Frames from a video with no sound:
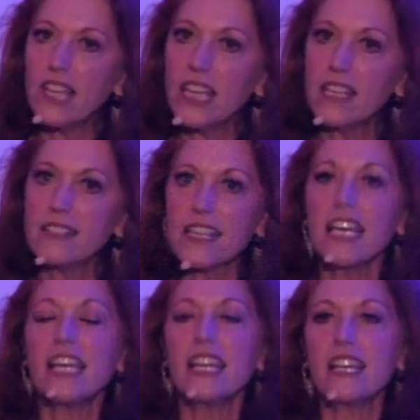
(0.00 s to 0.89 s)
things.
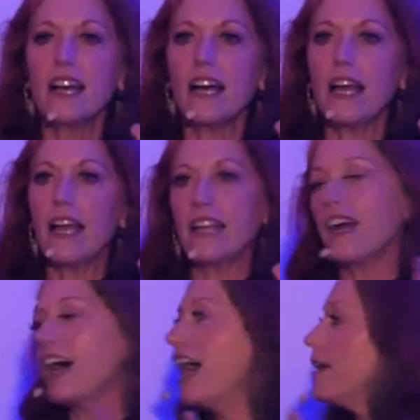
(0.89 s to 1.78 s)

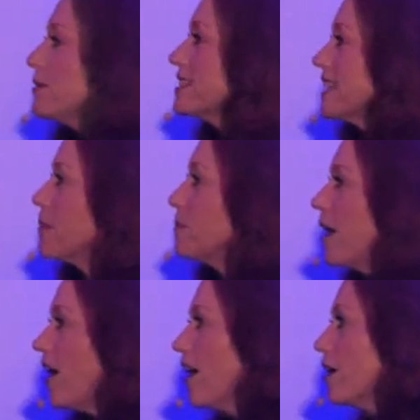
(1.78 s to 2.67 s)
And I would say
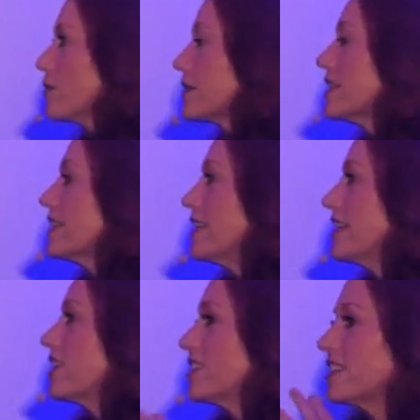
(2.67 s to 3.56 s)
Paul
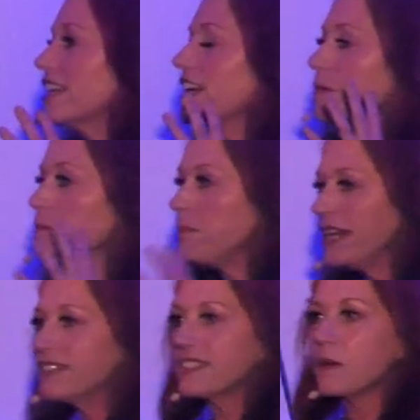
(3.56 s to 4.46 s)
really could
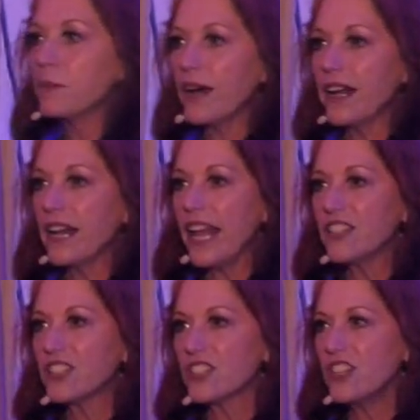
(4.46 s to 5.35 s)
meet someone
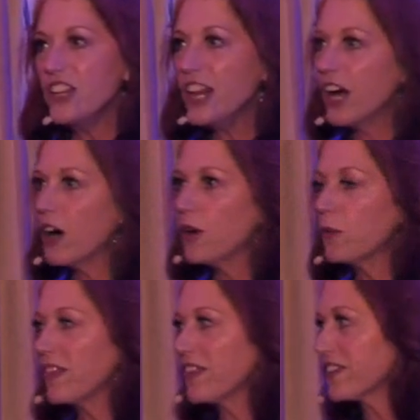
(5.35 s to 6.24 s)
and just know
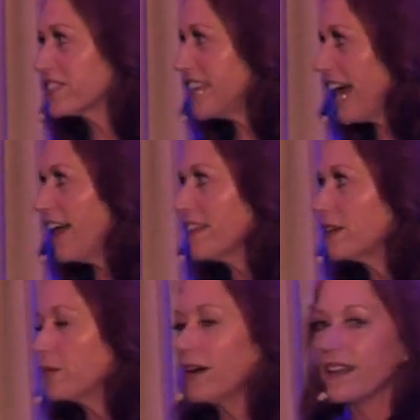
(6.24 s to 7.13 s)
what their
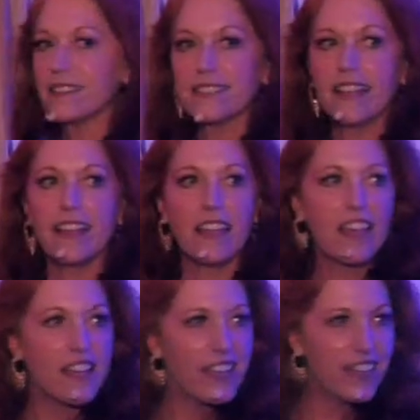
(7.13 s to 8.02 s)
talent was. Like,
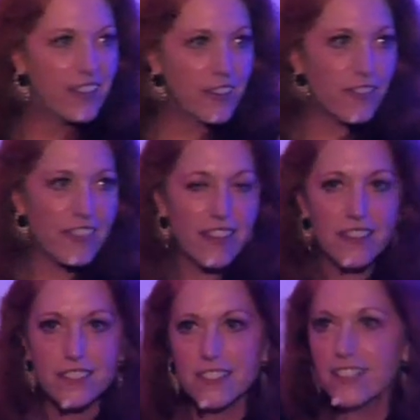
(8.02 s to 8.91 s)
you're
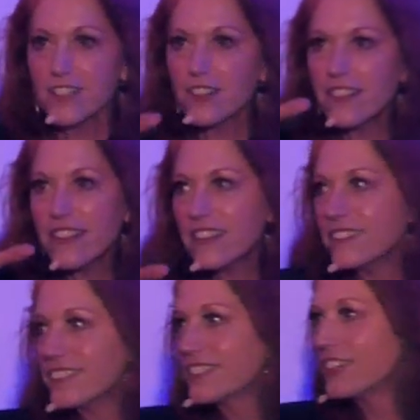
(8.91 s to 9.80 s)
this, you're
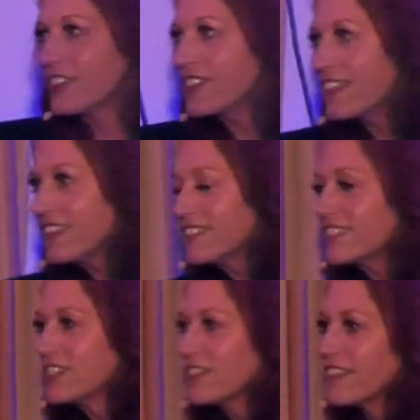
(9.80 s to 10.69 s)
this, you're
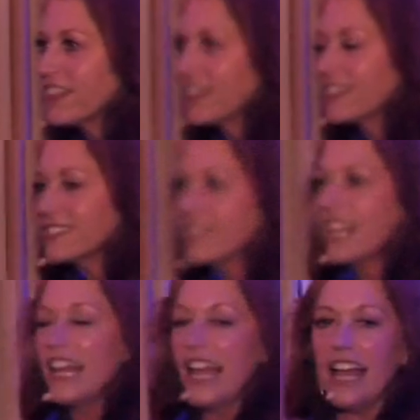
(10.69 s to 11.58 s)
this, you're this.
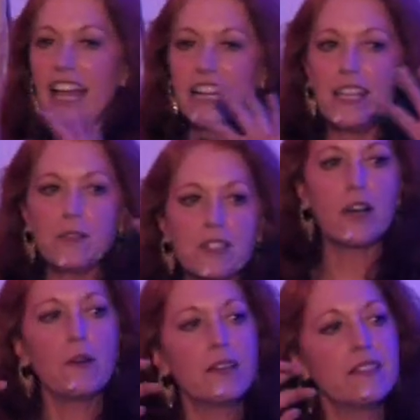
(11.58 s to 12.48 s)
And he was
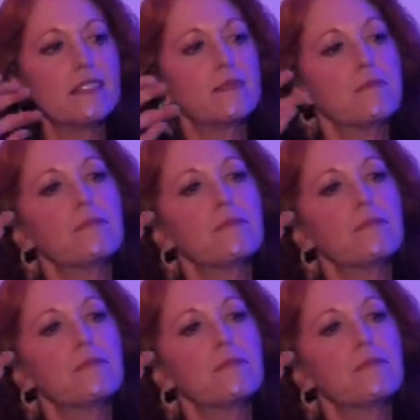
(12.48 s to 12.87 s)
always